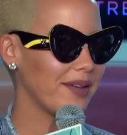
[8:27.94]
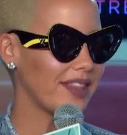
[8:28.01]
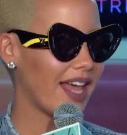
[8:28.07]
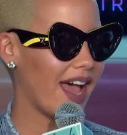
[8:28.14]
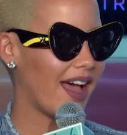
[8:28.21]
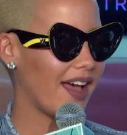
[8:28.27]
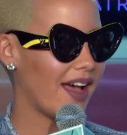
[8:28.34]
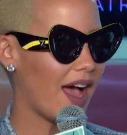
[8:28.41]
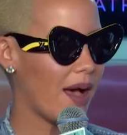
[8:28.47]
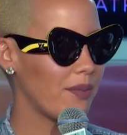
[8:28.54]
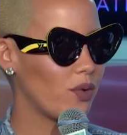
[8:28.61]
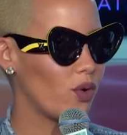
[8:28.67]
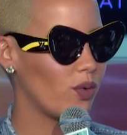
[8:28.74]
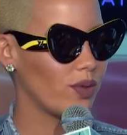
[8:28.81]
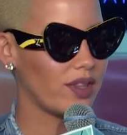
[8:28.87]
with that.
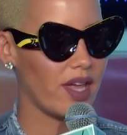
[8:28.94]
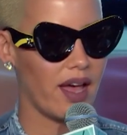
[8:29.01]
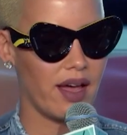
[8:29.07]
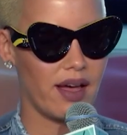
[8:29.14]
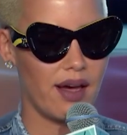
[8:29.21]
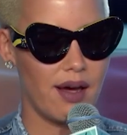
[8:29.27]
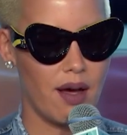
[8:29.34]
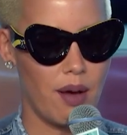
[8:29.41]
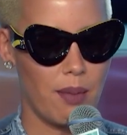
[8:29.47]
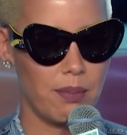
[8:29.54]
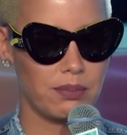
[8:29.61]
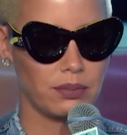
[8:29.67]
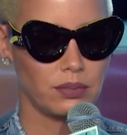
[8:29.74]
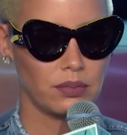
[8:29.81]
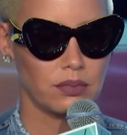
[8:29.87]
I'm cool with that.
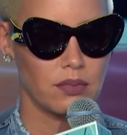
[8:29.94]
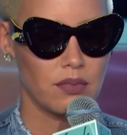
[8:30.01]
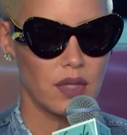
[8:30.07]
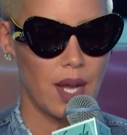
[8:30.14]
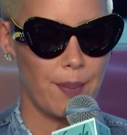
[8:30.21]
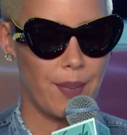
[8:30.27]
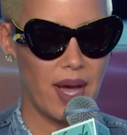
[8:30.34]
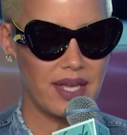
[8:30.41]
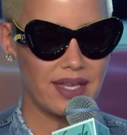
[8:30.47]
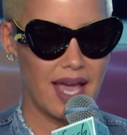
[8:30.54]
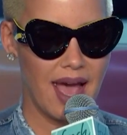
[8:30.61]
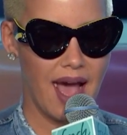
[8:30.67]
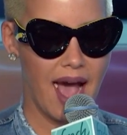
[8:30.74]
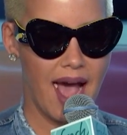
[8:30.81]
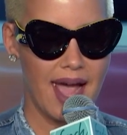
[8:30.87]
Um, but
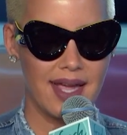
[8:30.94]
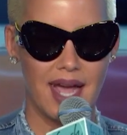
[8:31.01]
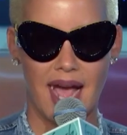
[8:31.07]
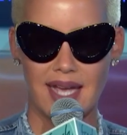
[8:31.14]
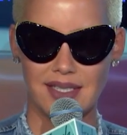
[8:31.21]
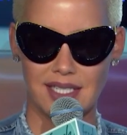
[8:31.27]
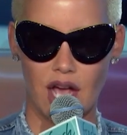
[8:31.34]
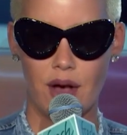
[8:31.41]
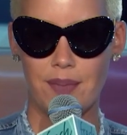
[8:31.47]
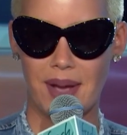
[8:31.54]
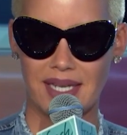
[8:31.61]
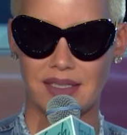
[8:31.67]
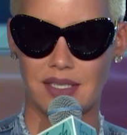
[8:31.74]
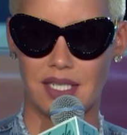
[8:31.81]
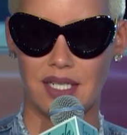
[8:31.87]
yeah, I, I tell
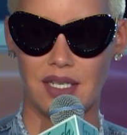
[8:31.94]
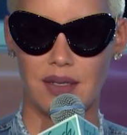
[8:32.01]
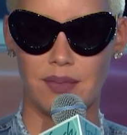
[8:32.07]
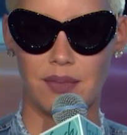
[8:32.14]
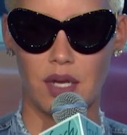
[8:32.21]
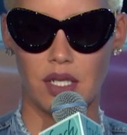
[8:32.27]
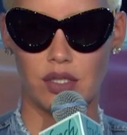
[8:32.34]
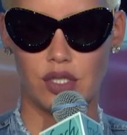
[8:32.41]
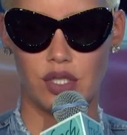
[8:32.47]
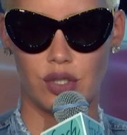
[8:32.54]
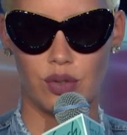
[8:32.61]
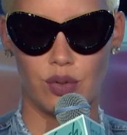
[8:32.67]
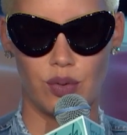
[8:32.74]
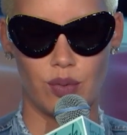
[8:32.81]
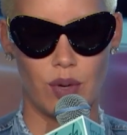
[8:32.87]
my team
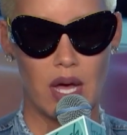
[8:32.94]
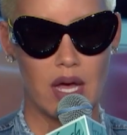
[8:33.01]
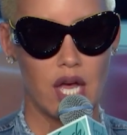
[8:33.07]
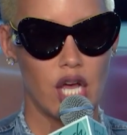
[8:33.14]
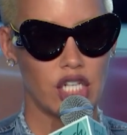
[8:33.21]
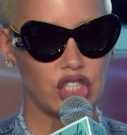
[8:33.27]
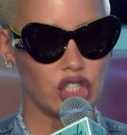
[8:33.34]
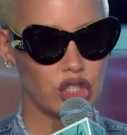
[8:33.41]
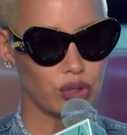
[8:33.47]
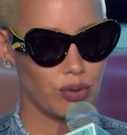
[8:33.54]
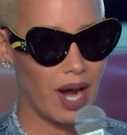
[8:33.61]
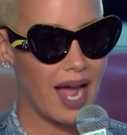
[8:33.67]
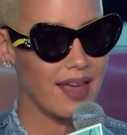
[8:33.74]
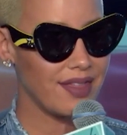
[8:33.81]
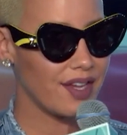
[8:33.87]
to
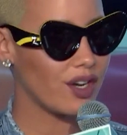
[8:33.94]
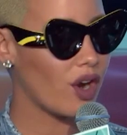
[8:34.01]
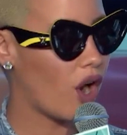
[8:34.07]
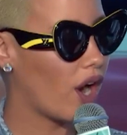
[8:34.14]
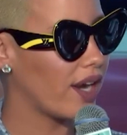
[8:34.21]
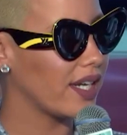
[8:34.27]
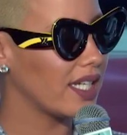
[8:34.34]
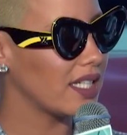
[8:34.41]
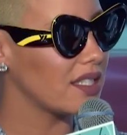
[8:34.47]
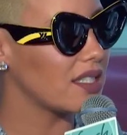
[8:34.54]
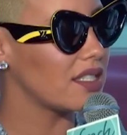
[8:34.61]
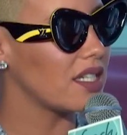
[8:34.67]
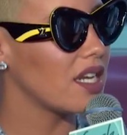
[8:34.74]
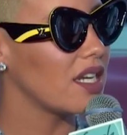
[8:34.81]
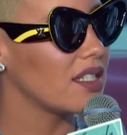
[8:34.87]
try their
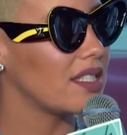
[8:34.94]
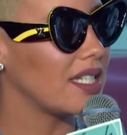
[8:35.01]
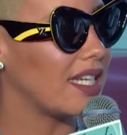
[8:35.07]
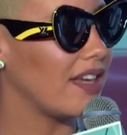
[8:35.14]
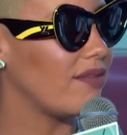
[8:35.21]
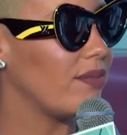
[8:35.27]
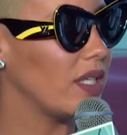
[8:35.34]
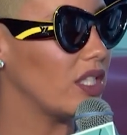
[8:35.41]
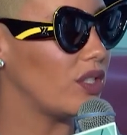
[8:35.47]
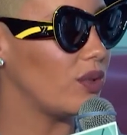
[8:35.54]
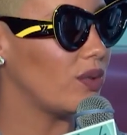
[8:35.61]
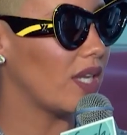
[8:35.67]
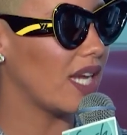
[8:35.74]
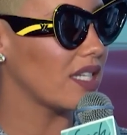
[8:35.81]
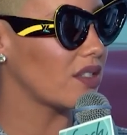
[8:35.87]
hardest to give me
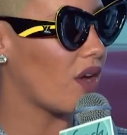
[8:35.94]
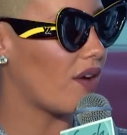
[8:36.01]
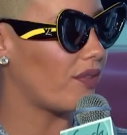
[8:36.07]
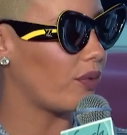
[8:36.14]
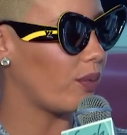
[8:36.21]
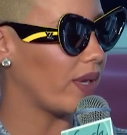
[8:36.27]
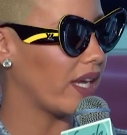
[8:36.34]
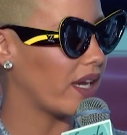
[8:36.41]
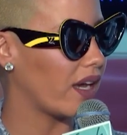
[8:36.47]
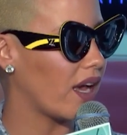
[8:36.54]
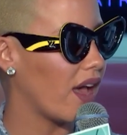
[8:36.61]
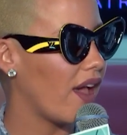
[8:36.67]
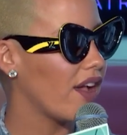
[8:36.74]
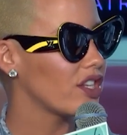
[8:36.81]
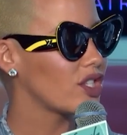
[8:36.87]
two days off a week.
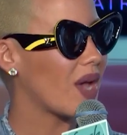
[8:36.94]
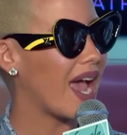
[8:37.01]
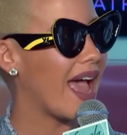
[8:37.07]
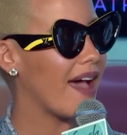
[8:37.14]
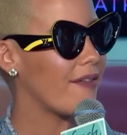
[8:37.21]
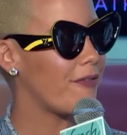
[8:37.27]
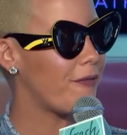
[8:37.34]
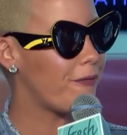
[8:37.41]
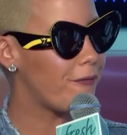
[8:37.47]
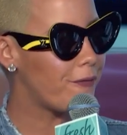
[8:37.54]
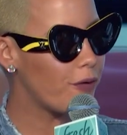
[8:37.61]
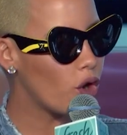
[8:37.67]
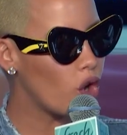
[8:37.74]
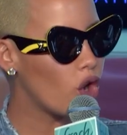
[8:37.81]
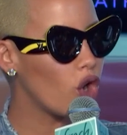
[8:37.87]
So I have
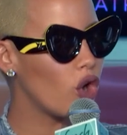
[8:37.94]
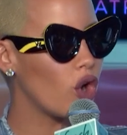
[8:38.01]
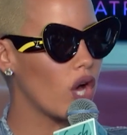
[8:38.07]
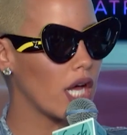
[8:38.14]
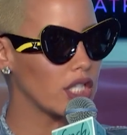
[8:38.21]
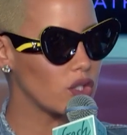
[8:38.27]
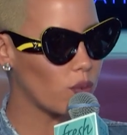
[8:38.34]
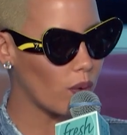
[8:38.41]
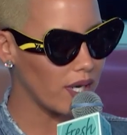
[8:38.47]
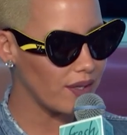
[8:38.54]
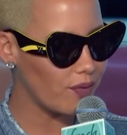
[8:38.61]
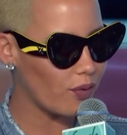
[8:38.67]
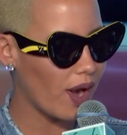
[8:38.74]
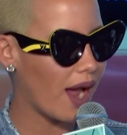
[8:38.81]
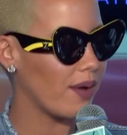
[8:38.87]
full
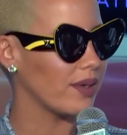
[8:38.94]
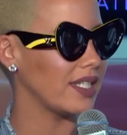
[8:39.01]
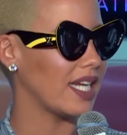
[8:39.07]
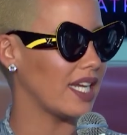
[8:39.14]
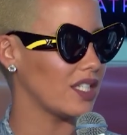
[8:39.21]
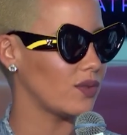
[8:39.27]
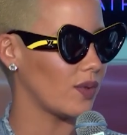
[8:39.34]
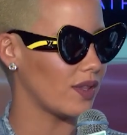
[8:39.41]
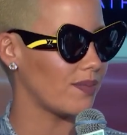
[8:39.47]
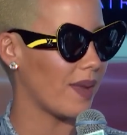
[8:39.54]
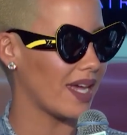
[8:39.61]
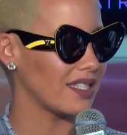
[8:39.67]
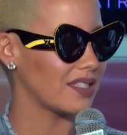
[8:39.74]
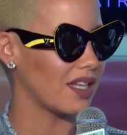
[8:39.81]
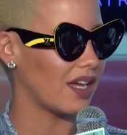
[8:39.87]
24 hour days with
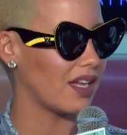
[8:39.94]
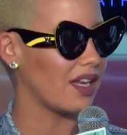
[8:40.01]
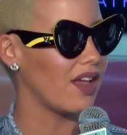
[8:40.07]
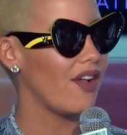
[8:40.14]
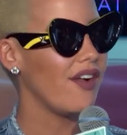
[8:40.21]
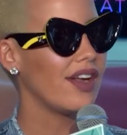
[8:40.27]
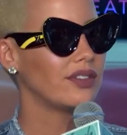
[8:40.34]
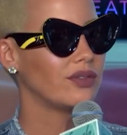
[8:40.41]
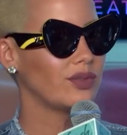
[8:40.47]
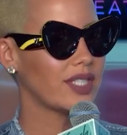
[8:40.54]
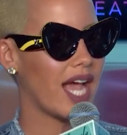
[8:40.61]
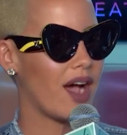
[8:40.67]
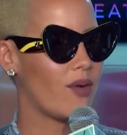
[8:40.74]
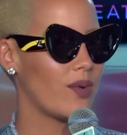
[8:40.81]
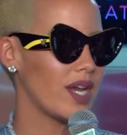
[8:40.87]
my son.
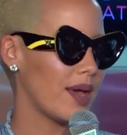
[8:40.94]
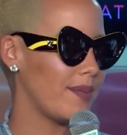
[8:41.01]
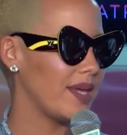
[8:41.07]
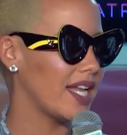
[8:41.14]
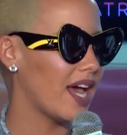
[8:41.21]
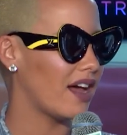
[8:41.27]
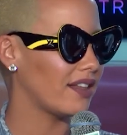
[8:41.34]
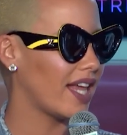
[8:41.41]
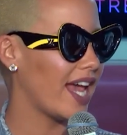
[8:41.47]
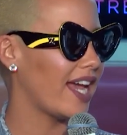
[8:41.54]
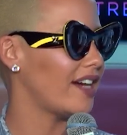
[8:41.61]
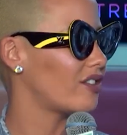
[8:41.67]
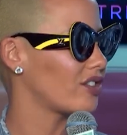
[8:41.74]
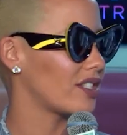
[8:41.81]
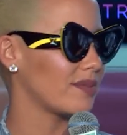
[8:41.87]
Now, when I'm in
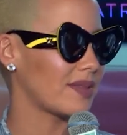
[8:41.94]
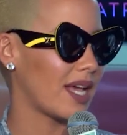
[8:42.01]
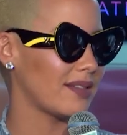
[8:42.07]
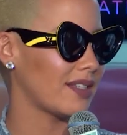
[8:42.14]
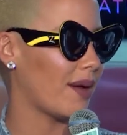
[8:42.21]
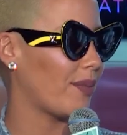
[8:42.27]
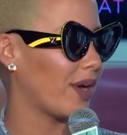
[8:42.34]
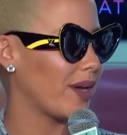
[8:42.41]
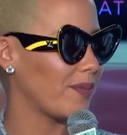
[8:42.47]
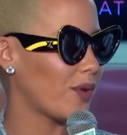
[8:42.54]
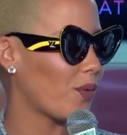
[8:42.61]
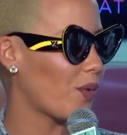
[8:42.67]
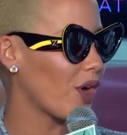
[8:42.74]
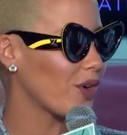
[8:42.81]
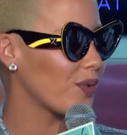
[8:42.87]
LA, sometimes I bring him
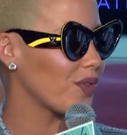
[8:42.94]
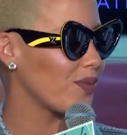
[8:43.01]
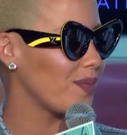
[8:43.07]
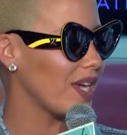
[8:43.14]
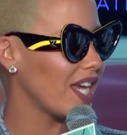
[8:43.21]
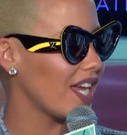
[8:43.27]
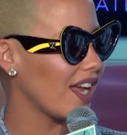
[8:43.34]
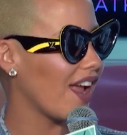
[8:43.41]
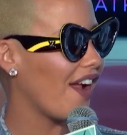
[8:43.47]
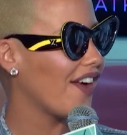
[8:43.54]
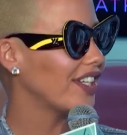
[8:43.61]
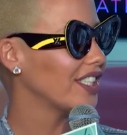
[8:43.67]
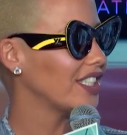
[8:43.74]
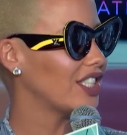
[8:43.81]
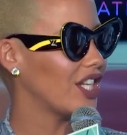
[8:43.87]
to work with me.
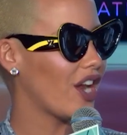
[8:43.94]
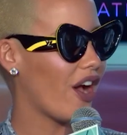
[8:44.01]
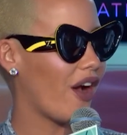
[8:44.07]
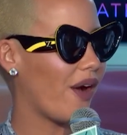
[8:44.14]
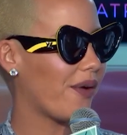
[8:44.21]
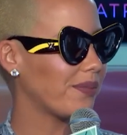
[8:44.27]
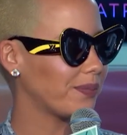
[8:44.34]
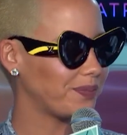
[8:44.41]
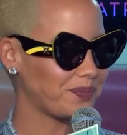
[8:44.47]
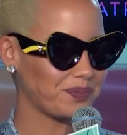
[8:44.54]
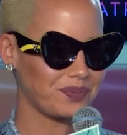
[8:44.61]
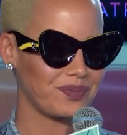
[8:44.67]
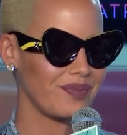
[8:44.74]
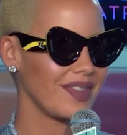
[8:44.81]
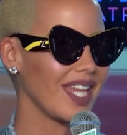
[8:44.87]
You know,
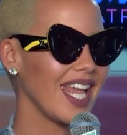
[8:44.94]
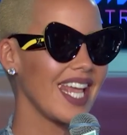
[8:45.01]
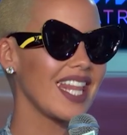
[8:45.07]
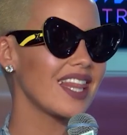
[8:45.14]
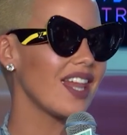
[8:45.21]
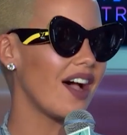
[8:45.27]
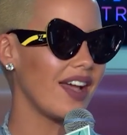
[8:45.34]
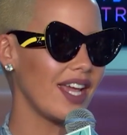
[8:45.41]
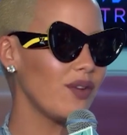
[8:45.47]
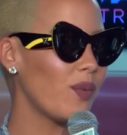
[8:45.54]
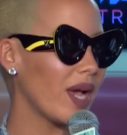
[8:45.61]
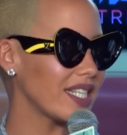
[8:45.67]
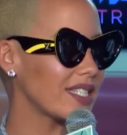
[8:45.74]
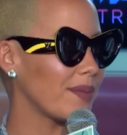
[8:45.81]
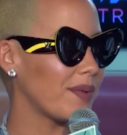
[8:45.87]
he lo- he
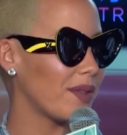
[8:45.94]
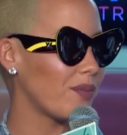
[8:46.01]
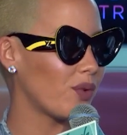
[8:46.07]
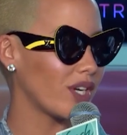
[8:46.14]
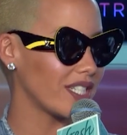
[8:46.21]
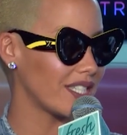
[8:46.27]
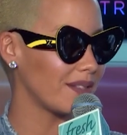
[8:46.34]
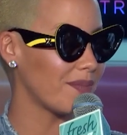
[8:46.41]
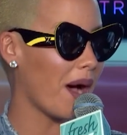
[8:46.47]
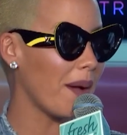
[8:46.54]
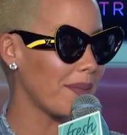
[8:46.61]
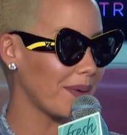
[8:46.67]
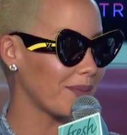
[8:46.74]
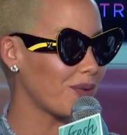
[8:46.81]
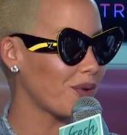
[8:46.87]
wakes up in the morning. He says,
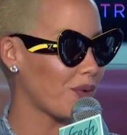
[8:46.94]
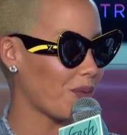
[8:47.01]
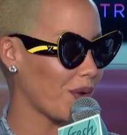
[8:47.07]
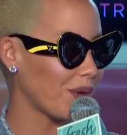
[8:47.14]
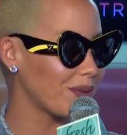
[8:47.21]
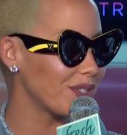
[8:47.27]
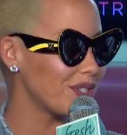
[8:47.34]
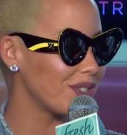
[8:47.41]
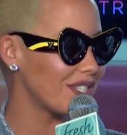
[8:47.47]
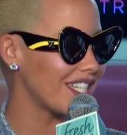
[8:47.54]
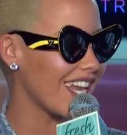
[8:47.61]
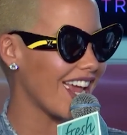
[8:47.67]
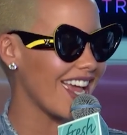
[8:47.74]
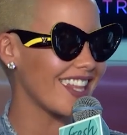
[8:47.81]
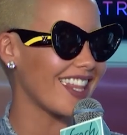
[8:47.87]
"Mommy, I'm going to work with you
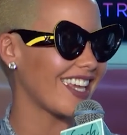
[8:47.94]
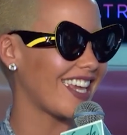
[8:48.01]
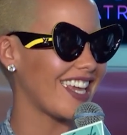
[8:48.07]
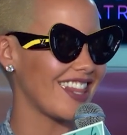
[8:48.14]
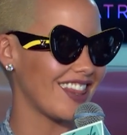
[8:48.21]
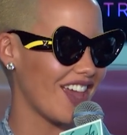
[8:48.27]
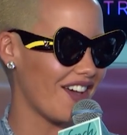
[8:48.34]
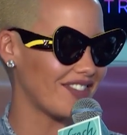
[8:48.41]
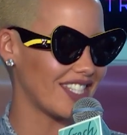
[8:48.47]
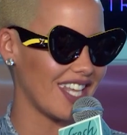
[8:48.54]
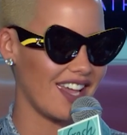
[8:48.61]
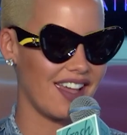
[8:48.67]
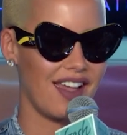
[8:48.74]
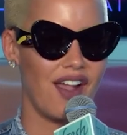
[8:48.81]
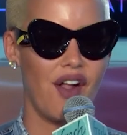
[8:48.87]
today." Like he loves
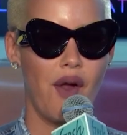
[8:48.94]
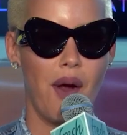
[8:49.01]
it.